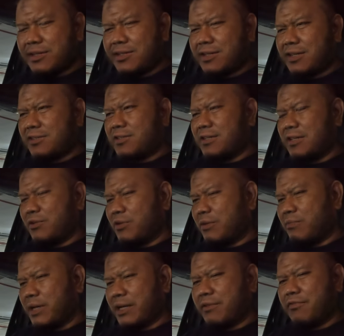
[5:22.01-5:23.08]
discussion and
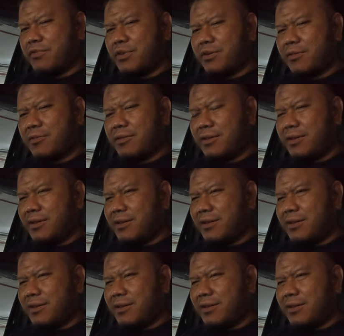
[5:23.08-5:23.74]
going back and forth,